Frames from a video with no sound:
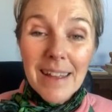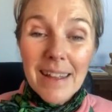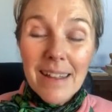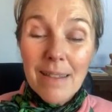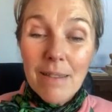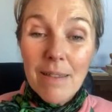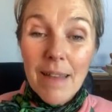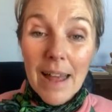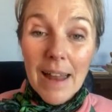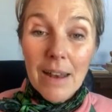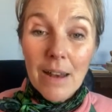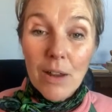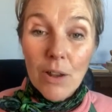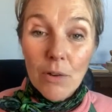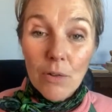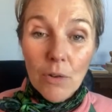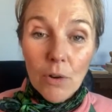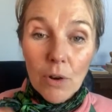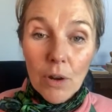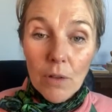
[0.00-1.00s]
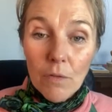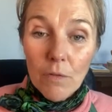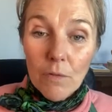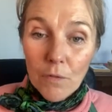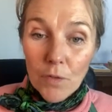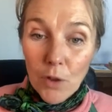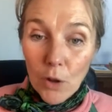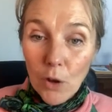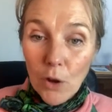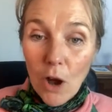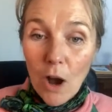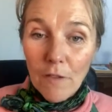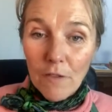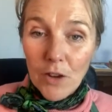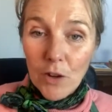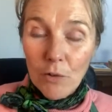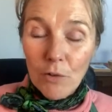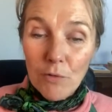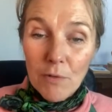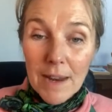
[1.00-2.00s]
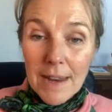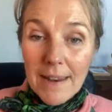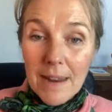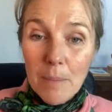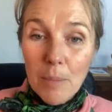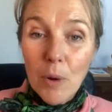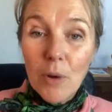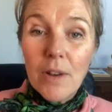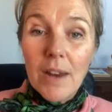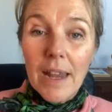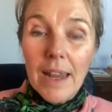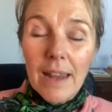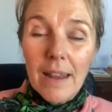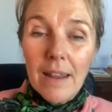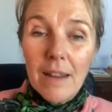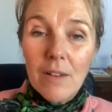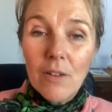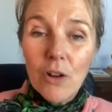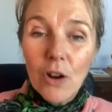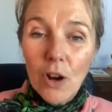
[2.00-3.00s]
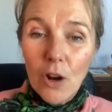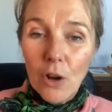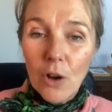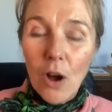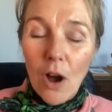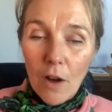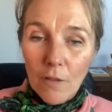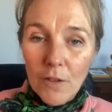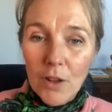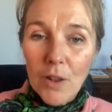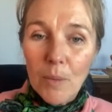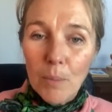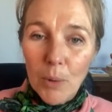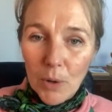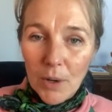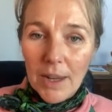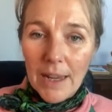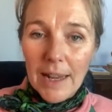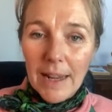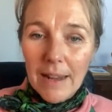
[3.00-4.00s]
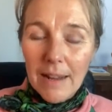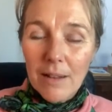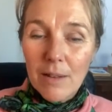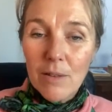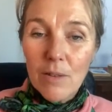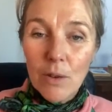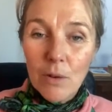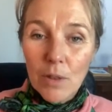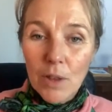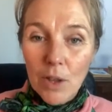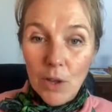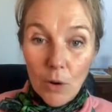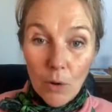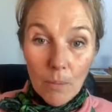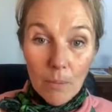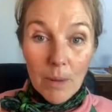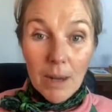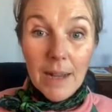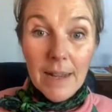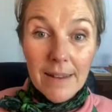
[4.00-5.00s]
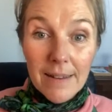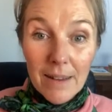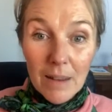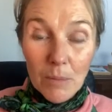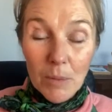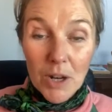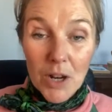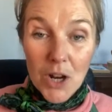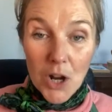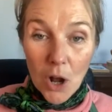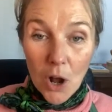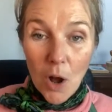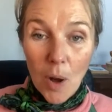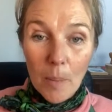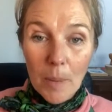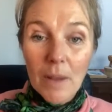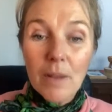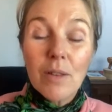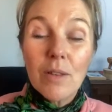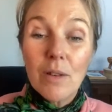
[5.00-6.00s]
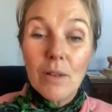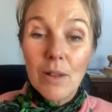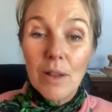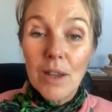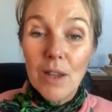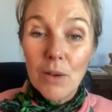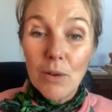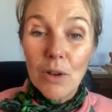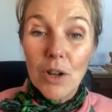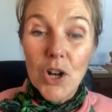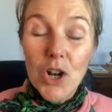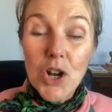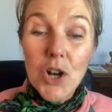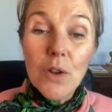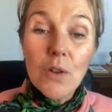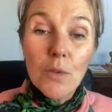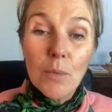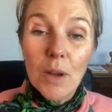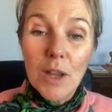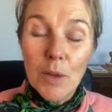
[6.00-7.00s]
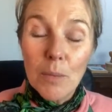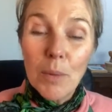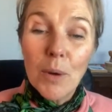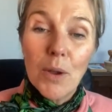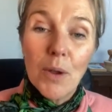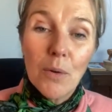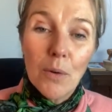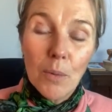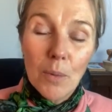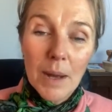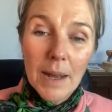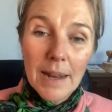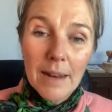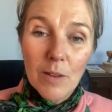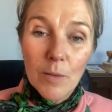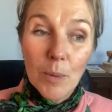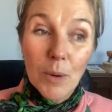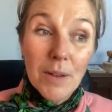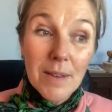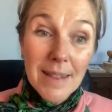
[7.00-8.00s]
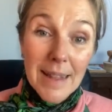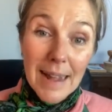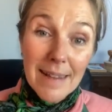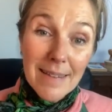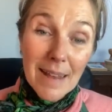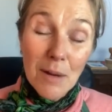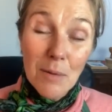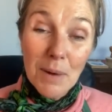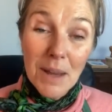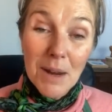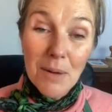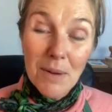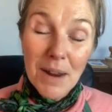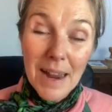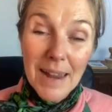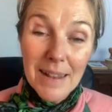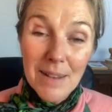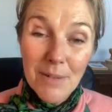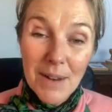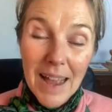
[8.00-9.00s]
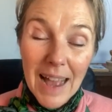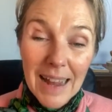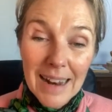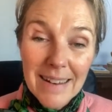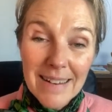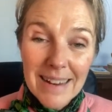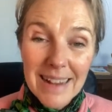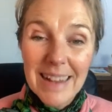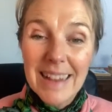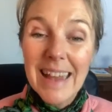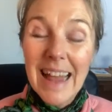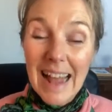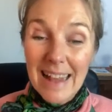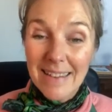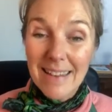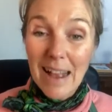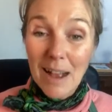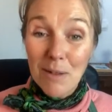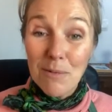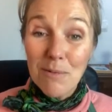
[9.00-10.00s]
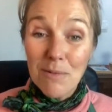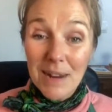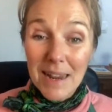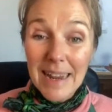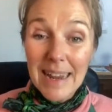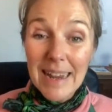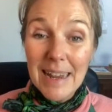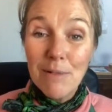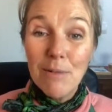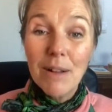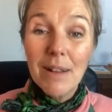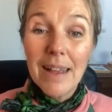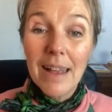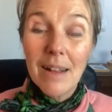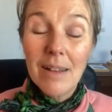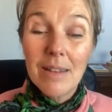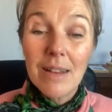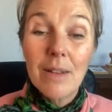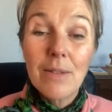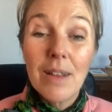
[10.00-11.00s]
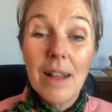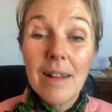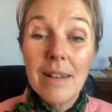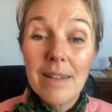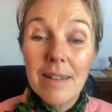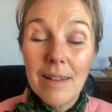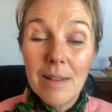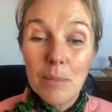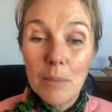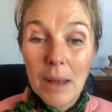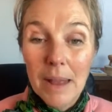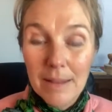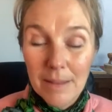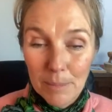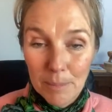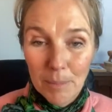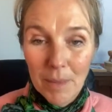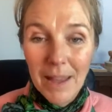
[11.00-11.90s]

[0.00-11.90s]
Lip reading: then you've got to look after your 3D body. You've got to look after the body so that your mind can be sharp, so that you can choose where you put your awareness, because that's how we create the reality, and that's how we will get ourselves out of this mess.